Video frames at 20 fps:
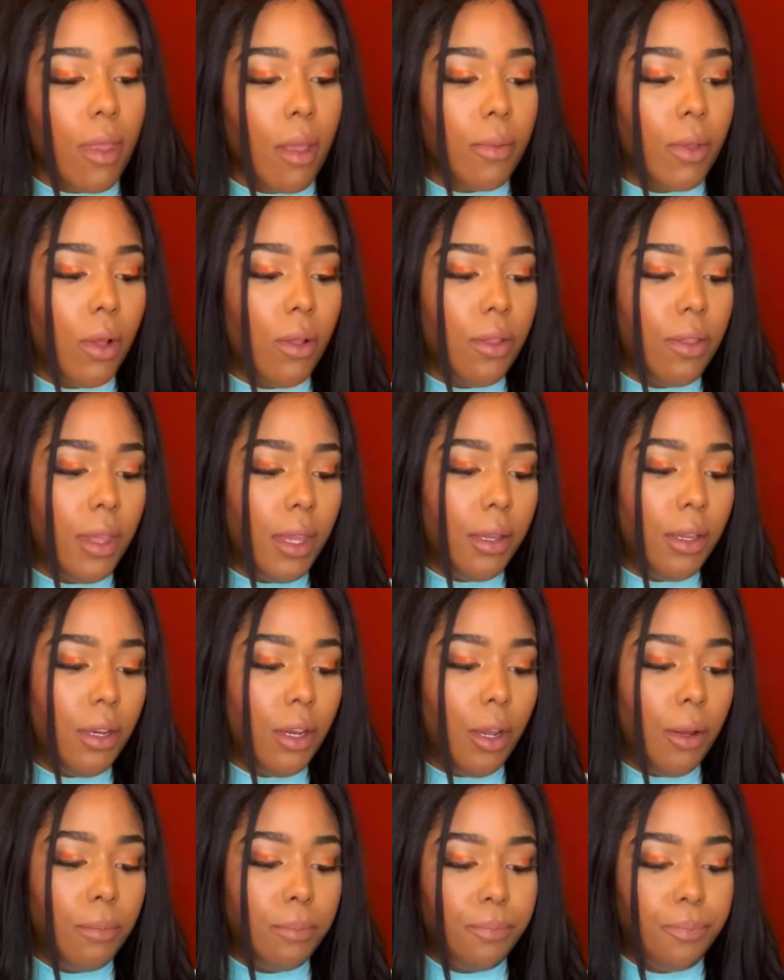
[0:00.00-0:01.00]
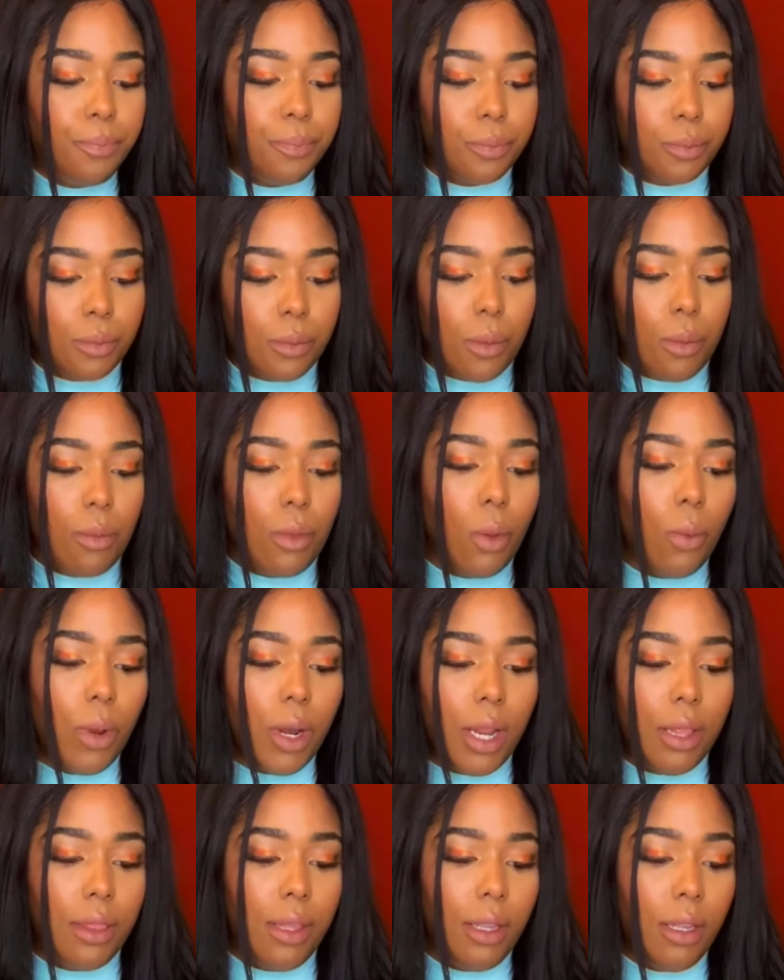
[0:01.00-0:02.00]
The only thing, you know, when
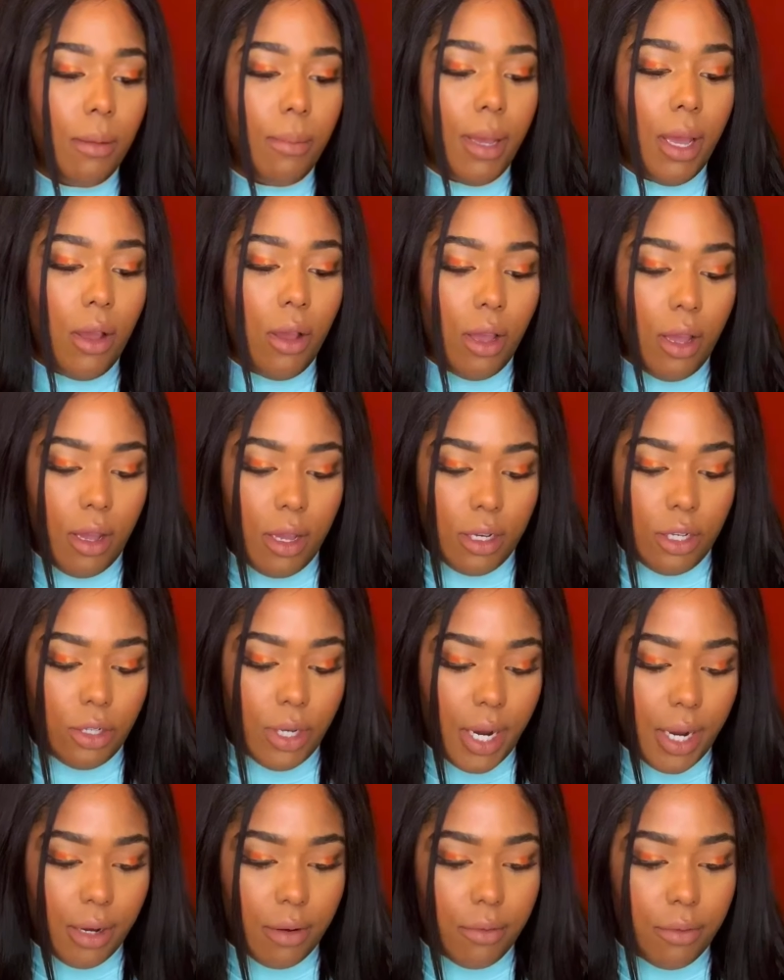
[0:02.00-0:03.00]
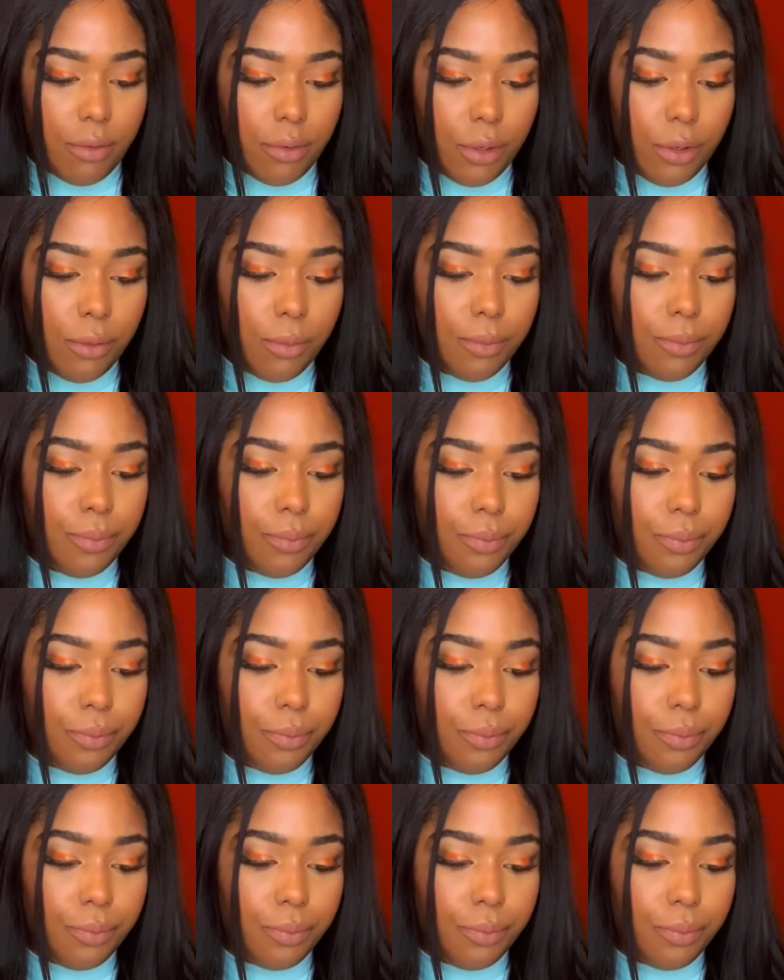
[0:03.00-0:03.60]
I think about a dragon fruit,